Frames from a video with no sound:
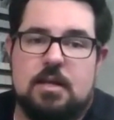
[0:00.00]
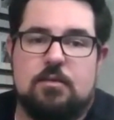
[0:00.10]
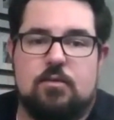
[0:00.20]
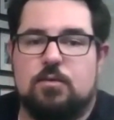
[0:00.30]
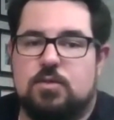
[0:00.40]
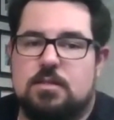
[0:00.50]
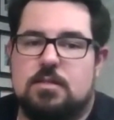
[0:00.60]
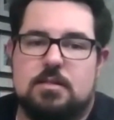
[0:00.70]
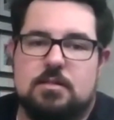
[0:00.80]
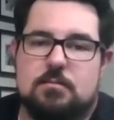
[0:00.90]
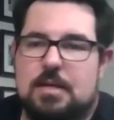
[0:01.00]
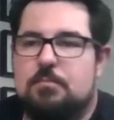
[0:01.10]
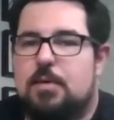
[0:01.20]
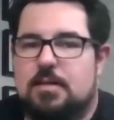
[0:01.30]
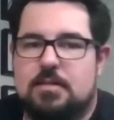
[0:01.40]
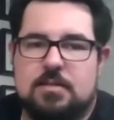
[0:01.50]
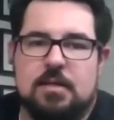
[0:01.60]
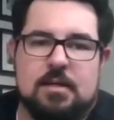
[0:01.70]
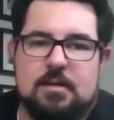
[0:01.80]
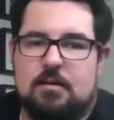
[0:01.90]
and how the criminal justice system impacts
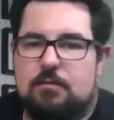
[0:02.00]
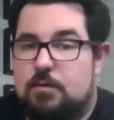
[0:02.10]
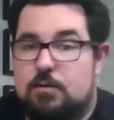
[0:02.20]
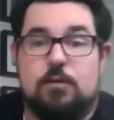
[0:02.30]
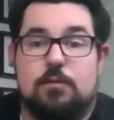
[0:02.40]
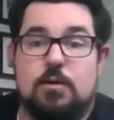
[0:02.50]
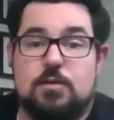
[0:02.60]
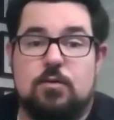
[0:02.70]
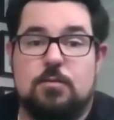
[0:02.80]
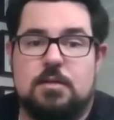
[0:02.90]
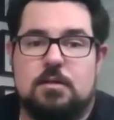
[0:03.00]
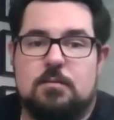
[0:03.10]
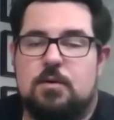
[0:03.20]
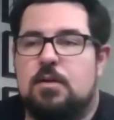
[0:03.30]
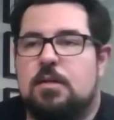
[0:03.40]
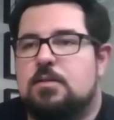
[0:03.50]
various groups in the community.